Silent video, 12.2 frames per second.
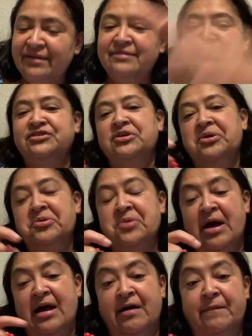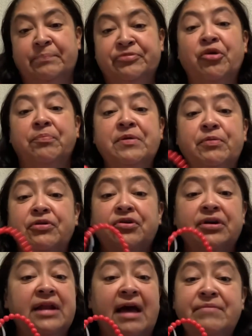So people
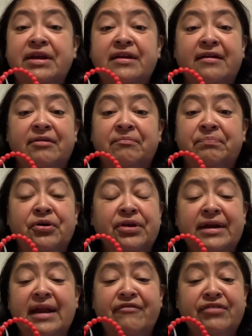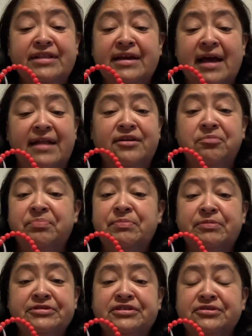could, putting everything on there,
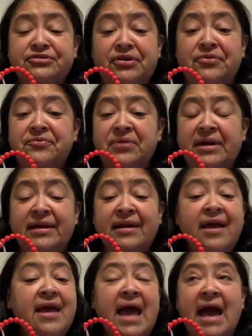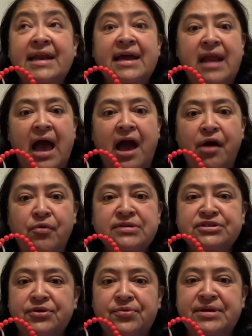people still don't read. And then I
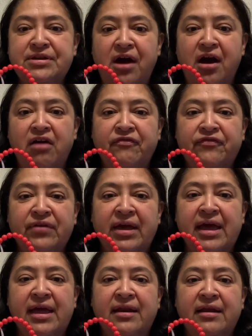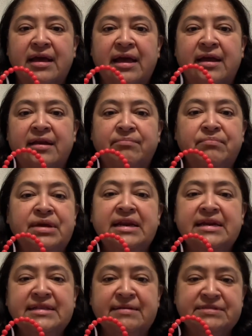was going off and
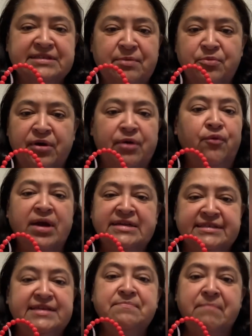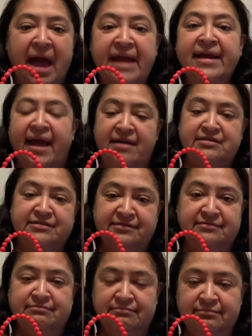meeting them somewhere and wasting my gas.
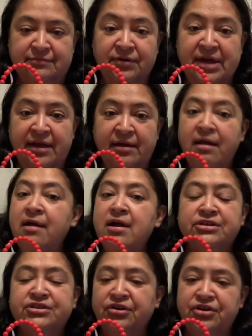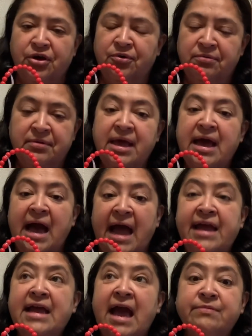Okay, so no,
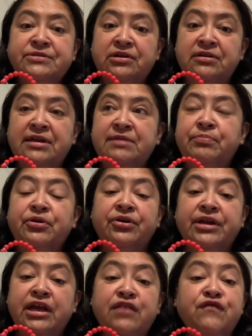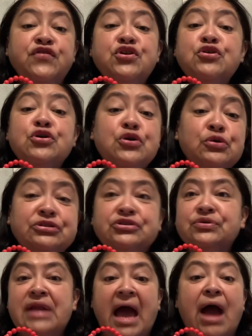I absolutely put, if you
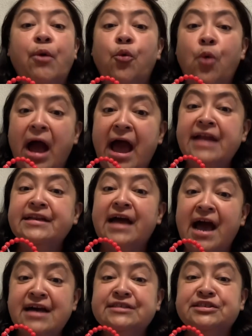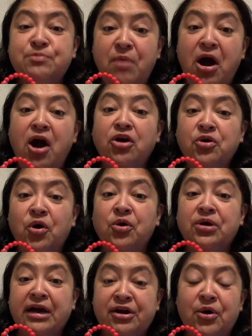do not want a small
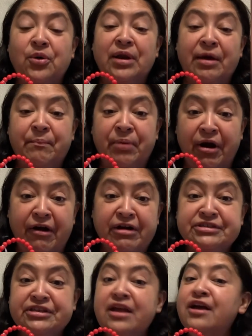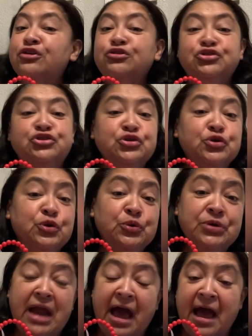Coca-Cola purse, do
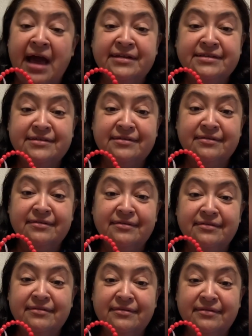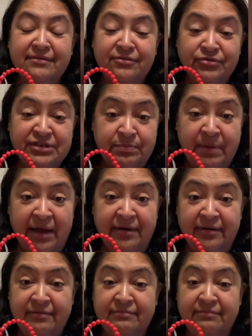not respond.